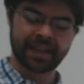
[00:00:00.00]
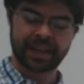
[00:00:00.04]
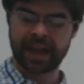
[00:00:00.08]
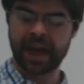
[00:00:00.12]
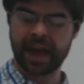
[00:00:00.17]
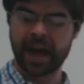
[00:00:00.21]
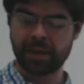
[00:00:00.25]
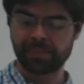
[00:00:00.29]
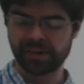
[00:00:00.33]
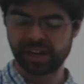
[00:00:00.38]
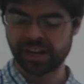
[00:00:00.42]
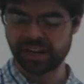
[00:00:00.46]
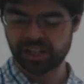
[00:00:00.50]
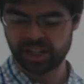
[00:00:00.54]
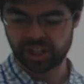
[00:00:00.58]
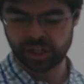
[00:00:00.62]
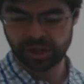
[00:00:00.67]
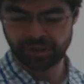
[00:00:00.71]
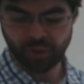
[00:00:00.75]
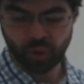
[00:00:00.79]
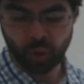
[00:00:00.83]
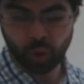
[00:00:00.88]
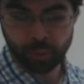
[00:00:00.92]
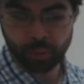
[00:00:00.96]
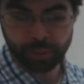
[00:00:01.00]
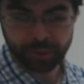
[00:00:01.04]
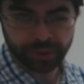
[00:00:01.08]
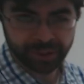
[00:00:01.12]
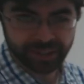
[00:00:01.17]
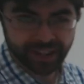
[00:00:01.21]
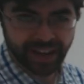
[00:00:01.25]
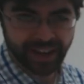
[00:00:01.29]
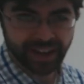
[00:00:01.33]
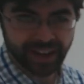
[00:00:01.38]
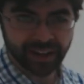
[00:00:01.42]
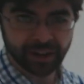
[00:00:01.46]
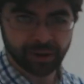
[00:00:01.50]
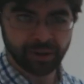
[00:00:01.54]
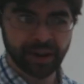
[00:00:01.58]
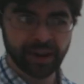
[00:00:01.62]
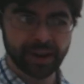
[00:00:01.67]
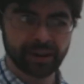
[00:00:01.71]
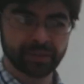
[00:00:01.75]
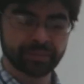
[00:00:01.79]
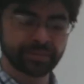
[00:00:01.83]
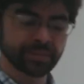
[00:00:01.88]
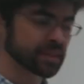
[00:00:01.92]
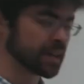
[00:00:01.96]
is a combination of orbital
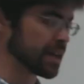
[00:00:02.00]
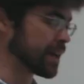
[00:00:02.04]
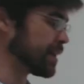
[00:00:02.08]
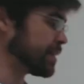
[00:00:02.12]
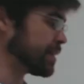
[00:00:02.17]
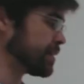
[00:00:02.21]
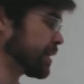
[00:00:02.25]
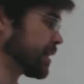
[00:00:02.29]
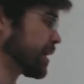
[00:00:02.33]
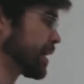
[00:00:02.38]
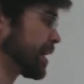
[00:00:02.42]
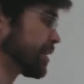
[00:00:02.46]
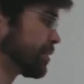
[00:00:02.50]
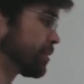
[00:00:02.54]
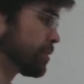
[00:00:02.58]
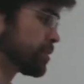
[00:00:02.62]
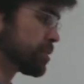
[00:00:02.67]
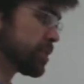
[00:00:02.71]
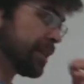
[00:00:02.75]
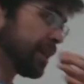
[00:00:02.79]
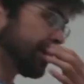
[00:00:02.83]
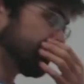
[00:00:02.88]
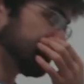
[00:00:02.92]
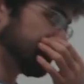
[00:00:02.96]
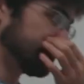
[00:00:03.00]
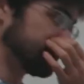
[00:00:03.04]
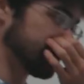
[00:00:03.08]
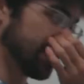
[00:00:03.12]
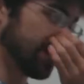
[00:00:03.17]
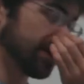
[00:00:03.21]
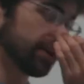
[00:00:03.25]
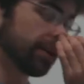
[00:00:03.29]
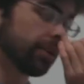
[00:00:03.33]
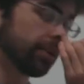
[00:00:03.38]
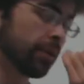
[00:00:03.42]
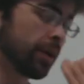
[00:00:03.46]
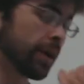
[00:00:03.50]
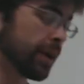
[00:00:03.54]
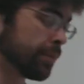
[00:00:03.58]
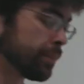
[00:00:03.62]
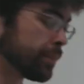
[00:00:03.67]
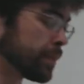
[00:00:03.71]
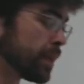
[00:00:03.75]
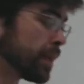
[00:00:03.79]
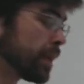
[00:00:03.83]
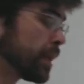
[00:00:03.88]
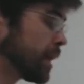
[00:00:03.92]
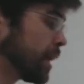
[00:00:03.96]
diagrams and energy level
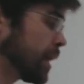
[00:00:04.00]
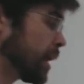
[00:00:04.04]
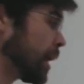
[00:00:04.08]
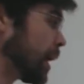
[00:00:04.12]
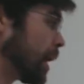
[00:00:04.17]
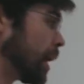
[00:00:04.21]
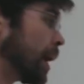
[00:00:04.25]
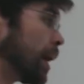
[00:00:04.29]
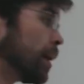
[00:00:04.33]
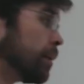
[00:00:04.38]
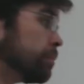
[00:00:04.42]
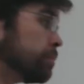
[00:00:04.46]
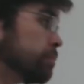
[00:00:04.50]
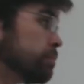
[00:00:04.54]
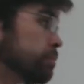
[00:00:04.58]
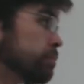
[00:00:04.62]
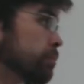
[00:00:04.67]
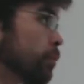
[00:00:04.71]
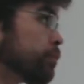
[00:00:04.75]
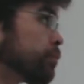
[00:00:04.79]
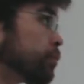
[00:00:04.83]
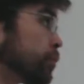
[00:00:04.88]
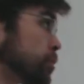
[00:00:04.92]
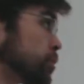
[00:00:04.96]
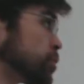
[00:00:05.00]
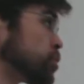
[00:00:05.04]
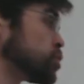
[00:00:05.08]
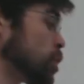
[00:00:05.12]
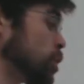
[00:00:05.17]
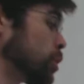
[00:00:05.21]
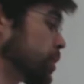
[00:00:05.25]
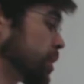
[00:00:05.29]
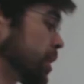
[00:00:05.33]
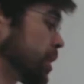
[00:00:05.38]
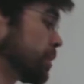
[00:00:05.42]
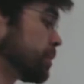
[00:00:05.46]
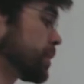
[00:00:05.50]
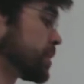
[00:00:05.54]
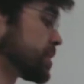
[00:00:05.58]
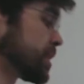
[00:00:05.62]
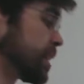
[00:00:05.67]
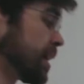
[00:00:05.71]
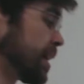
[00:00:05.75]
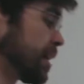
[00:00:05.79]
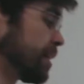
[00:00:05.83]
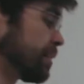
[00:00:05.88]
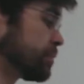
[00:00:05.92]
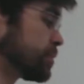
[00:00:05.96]
diagram. For sodium, because
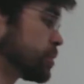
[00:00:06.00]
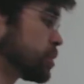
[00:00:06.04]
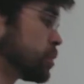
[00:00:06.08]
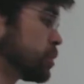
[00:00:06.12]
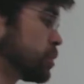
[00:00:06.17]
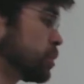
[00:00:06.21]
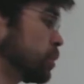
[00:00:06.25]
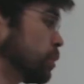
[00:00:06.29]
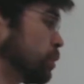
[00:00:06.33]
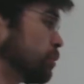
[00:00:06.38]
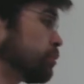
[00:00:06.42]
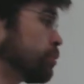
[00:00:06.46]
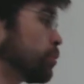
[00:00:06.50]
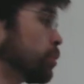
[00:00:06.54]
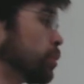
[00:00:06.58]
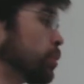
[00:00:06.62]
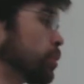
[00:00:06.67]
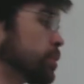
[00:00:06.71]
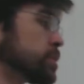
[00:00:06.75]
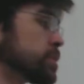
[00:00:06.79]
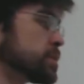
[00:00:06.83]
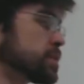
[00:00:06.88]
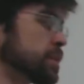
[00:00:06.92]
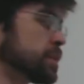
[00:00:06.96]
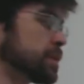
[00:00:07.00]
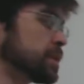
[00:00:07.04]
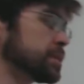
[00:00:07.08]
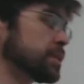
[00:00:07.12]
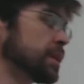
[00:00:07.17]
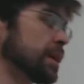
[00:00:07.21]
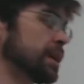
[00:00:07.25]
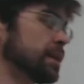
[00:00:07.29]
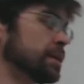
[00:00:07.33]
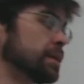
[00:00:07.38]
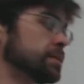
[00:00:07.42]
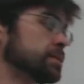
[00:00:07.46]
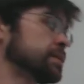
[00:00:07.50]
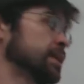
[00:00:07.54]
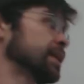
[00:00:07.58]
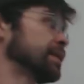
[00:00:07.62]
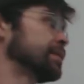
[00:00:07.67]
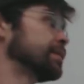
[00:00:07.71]
I have 2, 4, 6, 8,